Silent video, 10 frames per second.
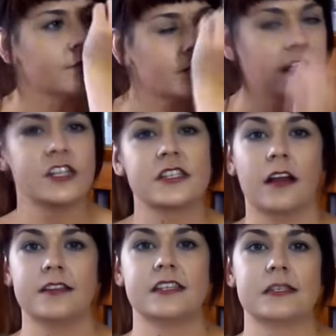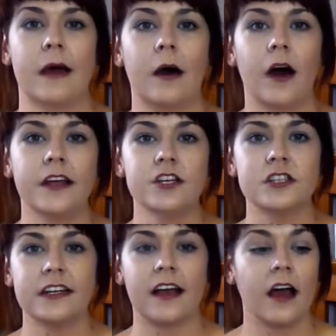they're just nice to smell. I
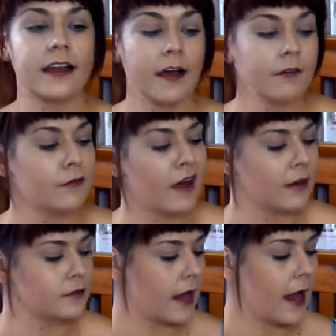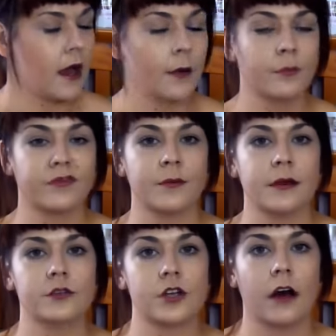carry around from
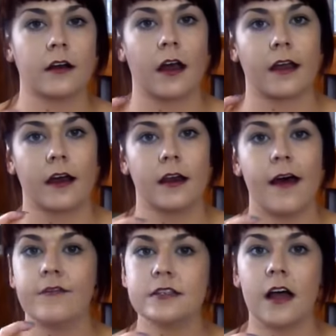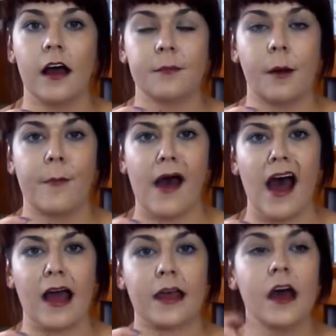Neal's Yard like a lavender in my
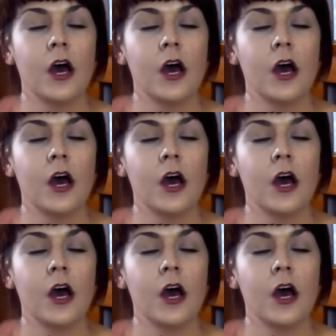bag,